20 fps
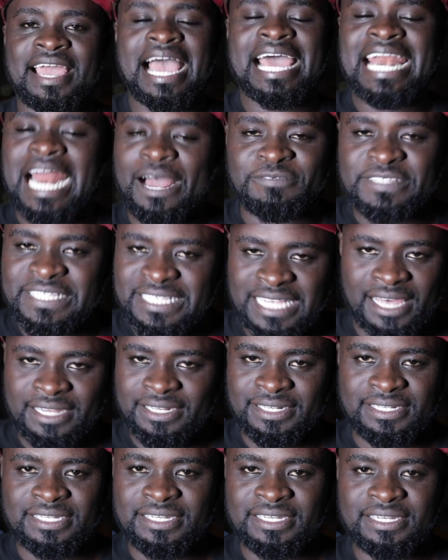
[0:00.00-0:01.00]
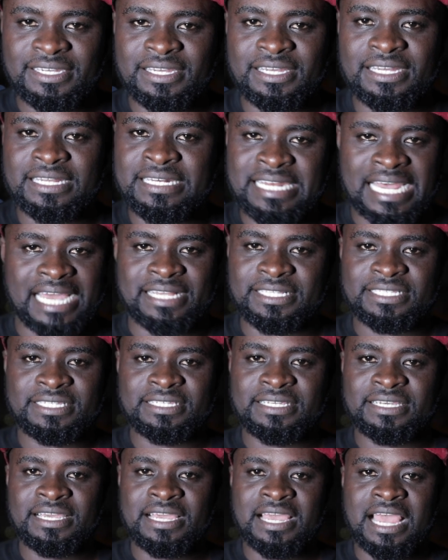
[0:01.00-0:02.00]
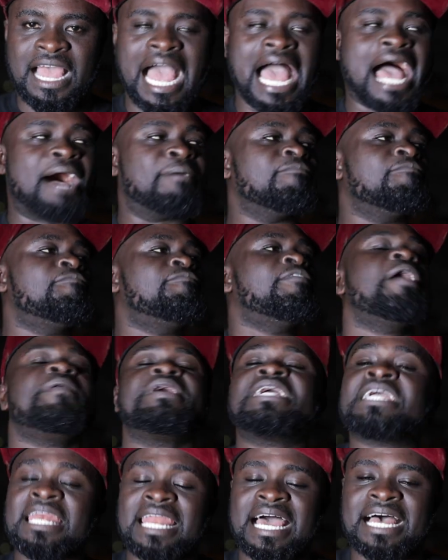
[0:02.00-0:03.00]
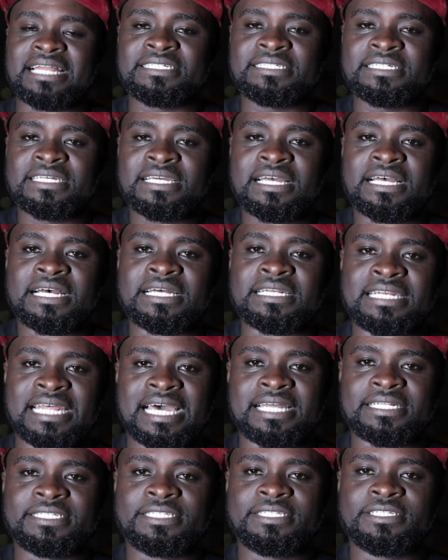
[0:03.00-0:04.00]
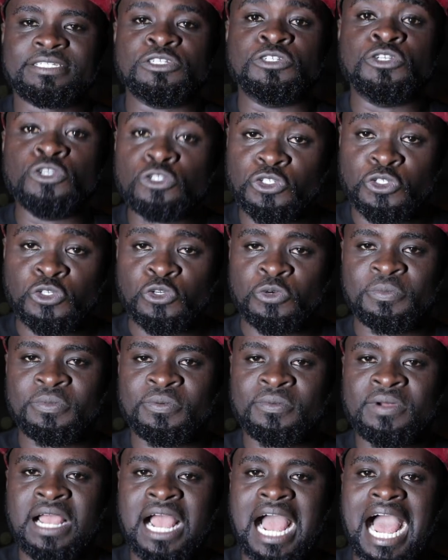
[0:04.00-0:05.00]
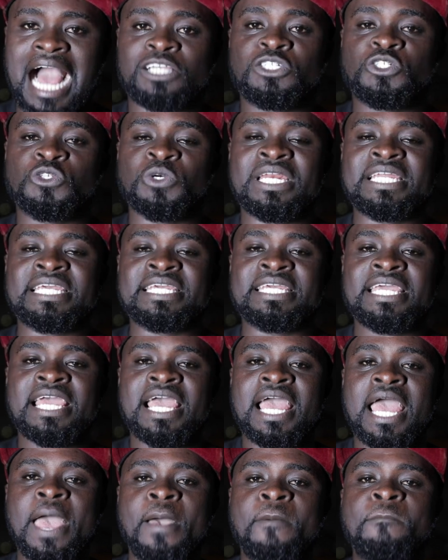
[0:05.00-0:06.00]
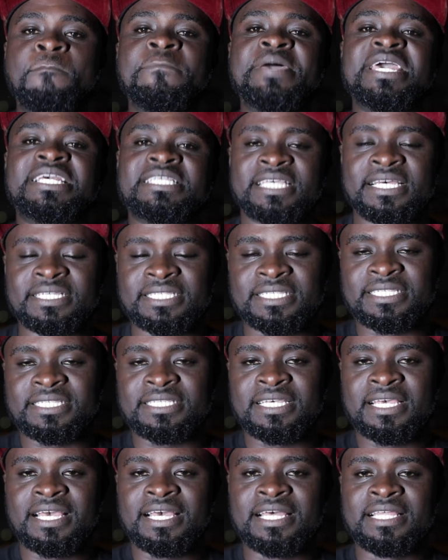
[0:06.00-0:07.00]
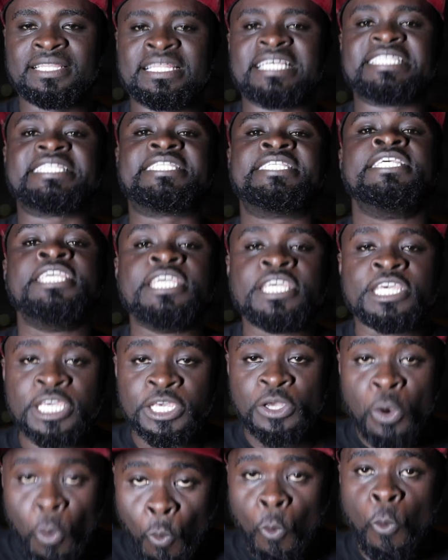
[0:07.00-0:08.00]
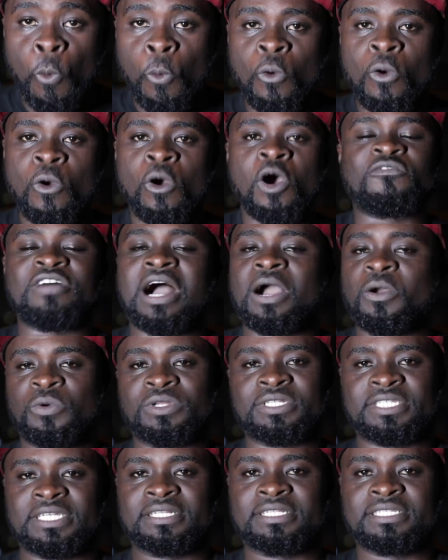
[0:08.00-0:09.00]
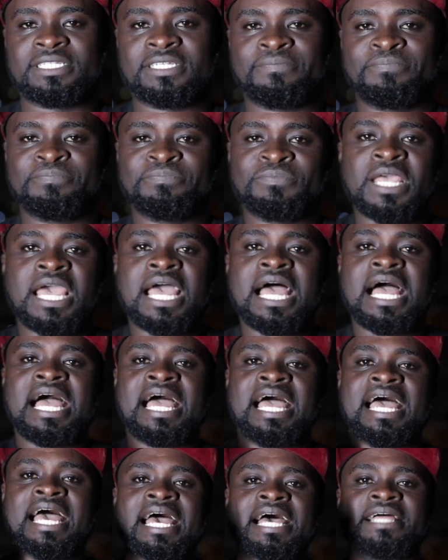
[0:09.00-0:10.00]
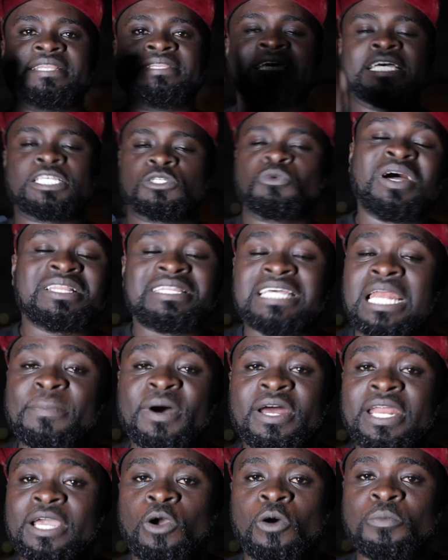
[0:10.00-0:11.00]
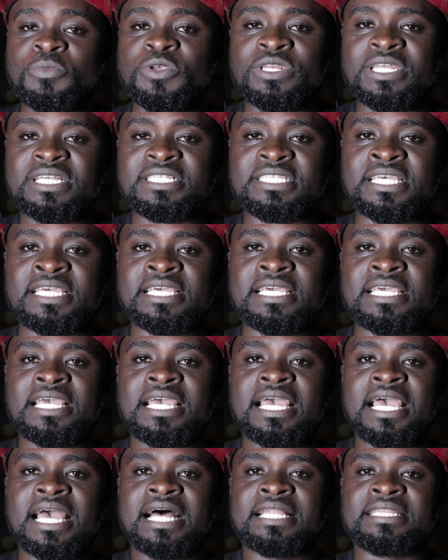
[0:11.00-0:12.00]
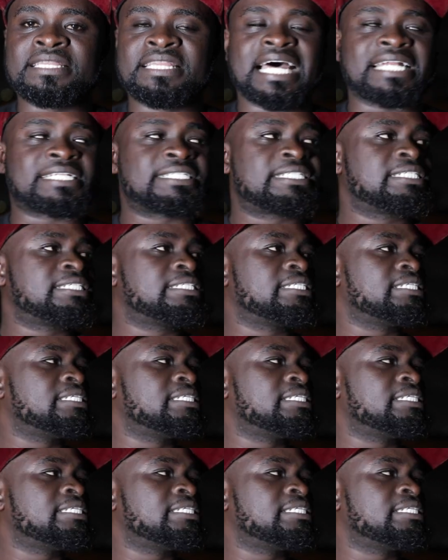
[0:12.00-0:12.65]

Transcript: and I've said that I'm very glad that YouTube actually makes us the CEO of our content. There's one thing about the community that